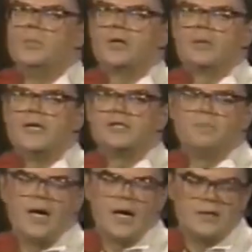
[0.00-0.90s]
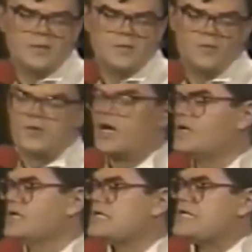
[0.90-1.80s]
put them in his pocket,
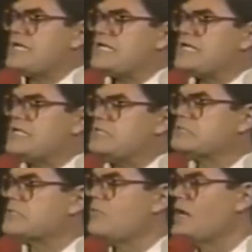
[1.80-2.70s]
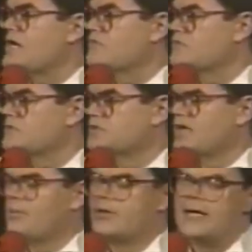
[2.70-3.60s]
try and ease the way through the
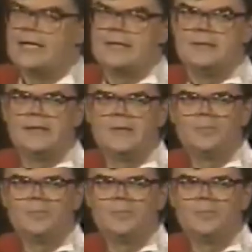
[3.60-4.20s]
supper, and